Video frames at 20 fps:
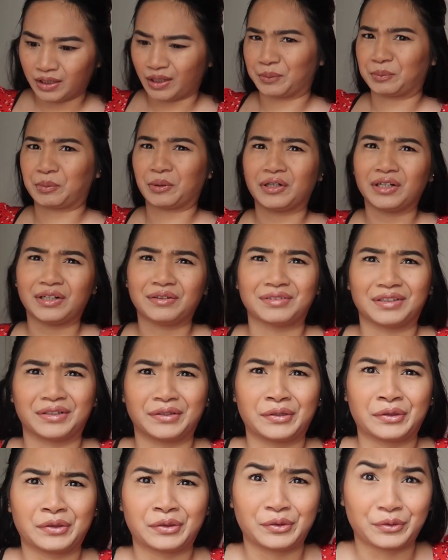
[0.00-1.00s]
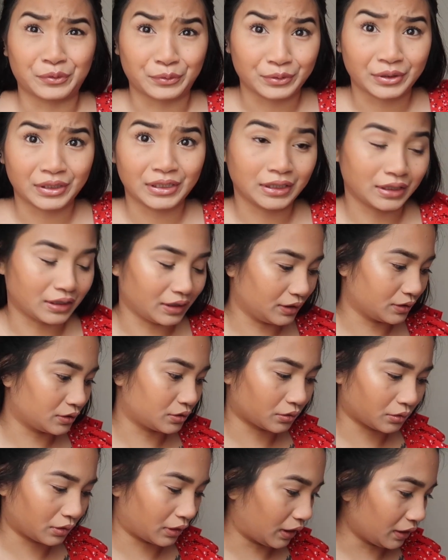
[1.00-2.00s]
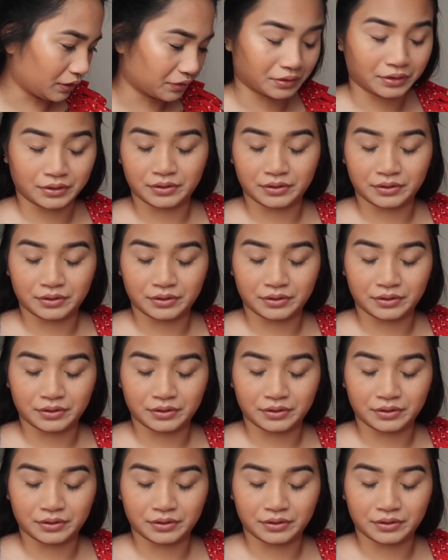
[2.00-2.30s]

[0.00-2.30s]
I probably have like 3 things, so I don't